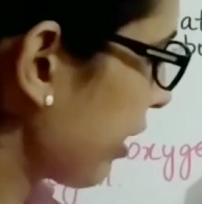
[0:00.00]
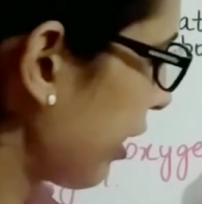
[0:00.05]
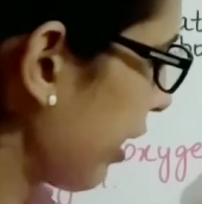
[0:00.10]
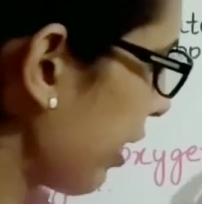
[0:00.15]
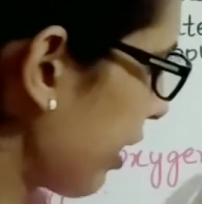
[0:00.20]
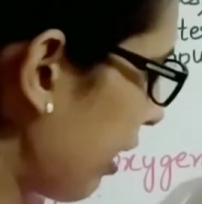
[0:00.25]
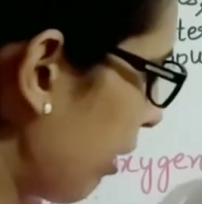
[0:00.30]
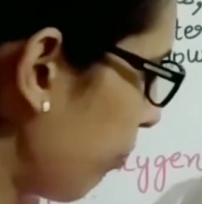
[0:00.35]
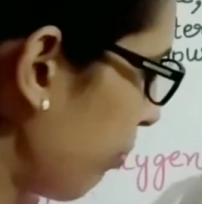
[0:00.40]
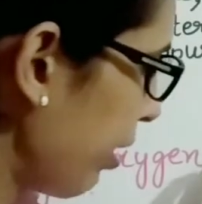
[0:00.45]
they
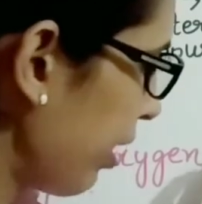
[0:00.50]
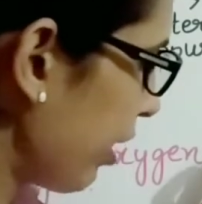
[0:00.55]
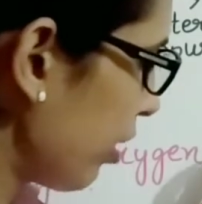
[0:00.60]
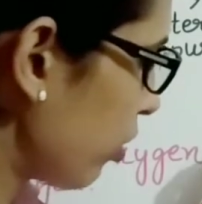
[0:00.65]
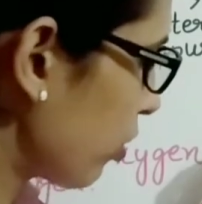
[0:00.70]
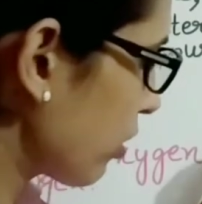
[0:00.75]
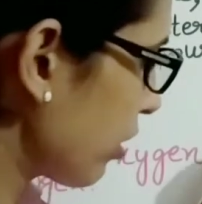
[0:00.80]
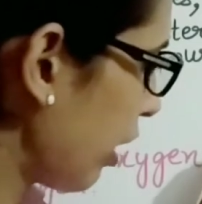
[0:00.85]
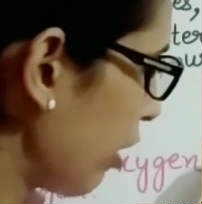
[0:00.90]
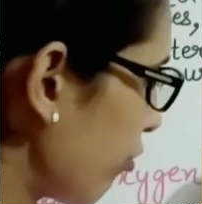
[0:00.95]
take carbon
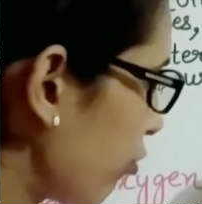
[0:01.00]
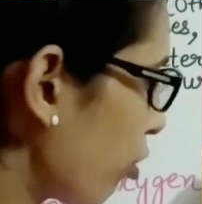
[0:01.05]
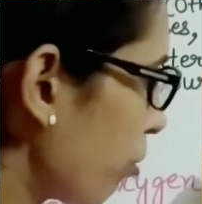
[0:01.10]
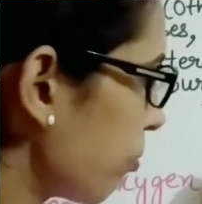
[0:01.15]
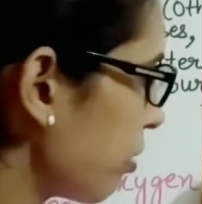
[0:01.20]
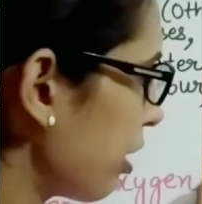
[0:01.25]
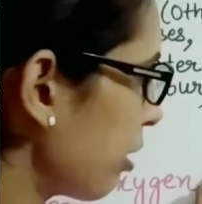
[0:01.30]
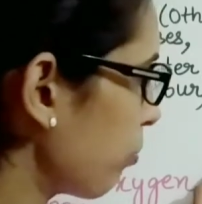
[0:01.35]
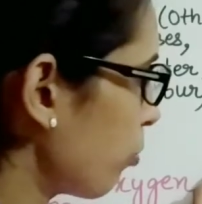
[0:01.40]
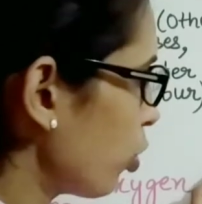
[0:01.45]
dioxide
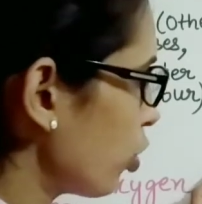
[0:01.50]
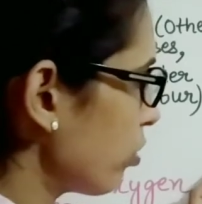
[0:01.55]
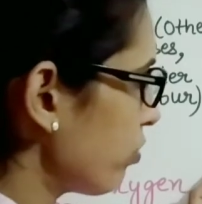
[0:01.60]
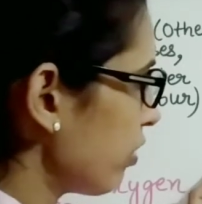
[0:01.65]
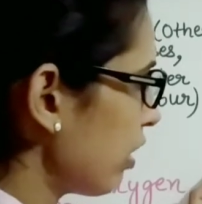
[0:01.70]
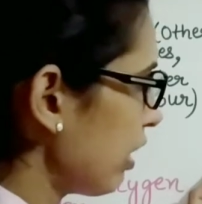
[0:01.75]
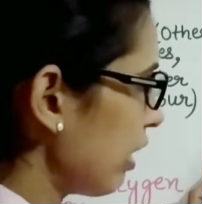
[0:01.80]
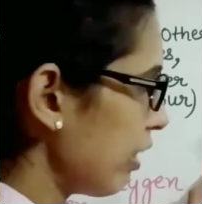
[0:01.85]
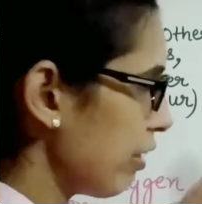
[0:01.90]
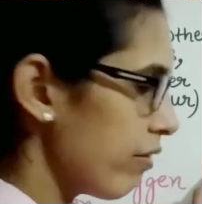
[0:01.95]
from the
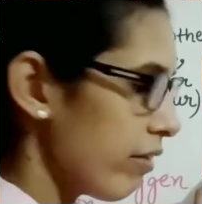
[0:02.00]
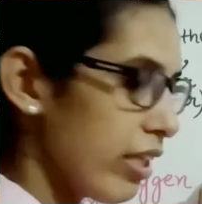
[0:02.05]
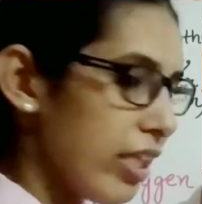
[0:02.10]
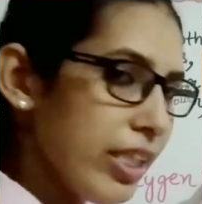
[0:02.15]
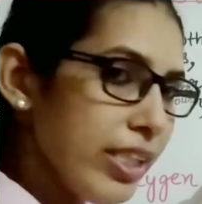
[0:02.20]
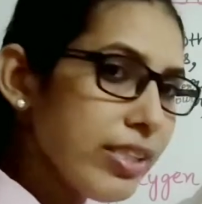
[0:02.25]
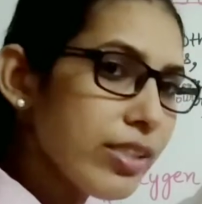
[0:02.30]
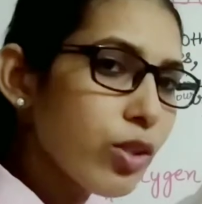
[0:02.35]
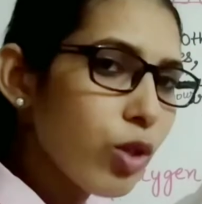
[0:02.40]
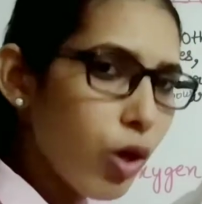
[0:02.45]
atmosphere and
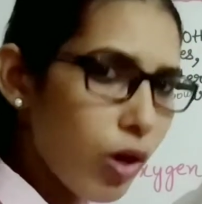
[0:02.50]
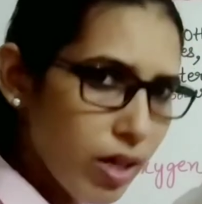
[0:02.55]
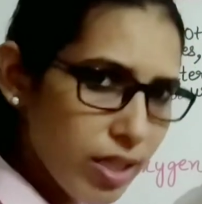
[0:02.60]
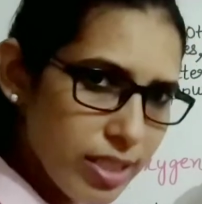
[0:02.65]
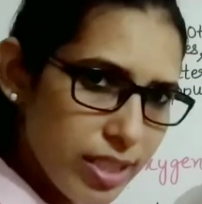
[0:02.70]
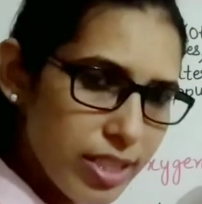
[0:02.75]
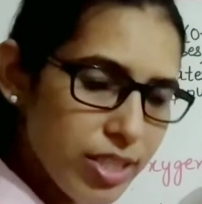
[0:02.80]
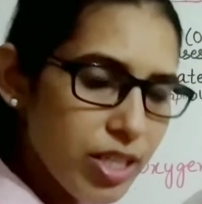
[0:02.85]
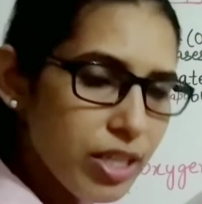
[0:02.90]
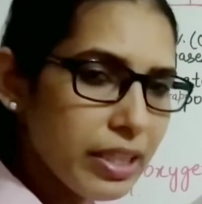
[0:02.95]
release
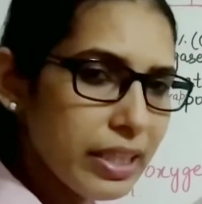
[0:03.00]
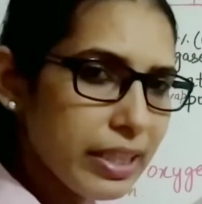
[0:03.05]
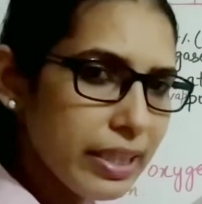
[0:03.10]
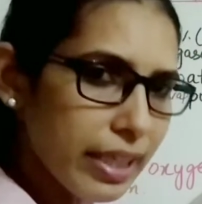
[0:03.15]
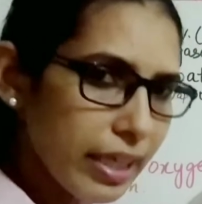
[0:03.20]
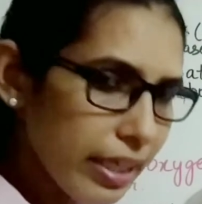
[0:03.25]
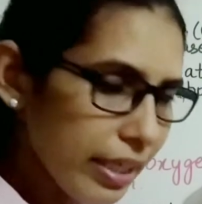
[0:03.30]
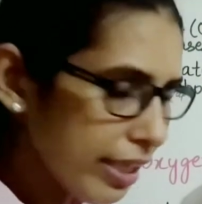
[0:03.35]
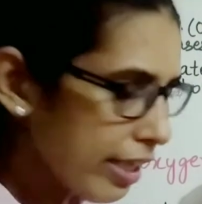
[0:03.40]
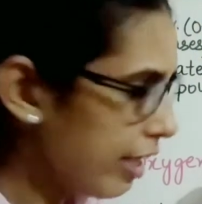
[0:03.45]
oxygen
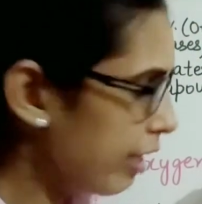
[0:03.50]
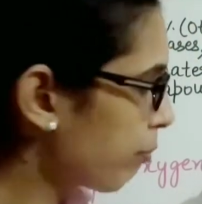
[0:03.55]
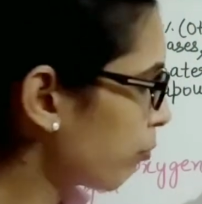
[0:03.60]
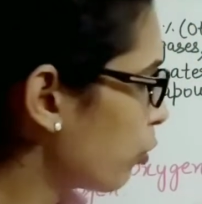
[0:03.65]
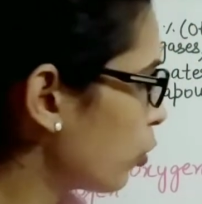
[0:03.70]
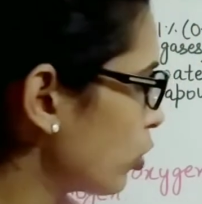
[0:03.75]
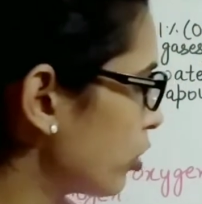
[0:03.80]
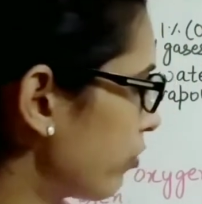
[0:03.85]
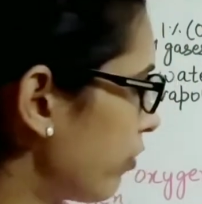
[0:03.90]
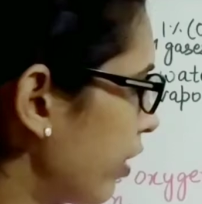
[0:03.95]
in the
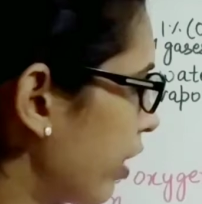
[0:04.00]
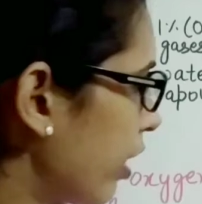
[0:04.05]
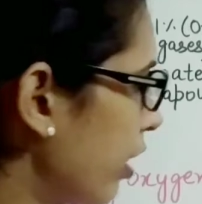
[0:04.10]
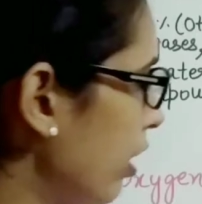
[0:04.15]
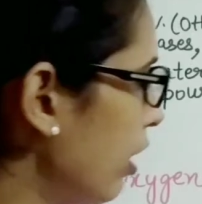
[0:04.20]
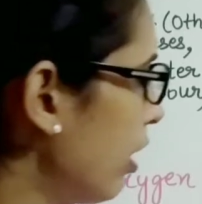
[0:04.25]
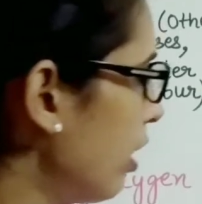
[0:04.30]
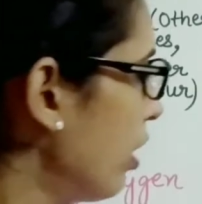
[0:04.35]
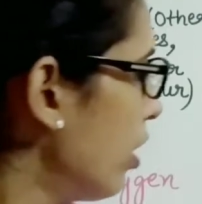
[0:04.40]
atmosphere.